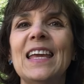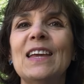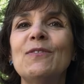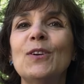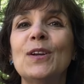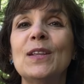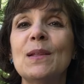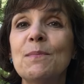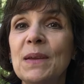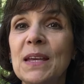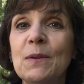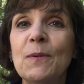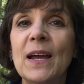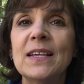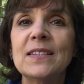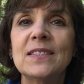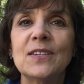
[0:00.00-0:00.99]
if you're in the
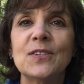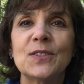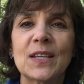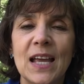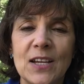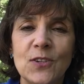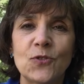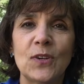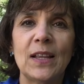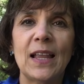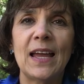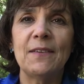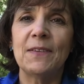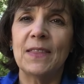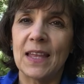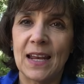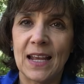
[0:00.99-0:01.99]
Midwest, there's Country
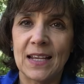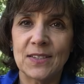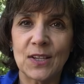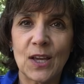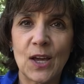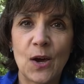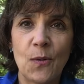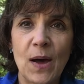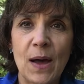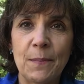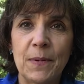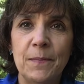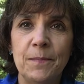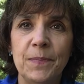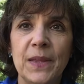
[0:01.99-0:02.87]
Life that has a co-op.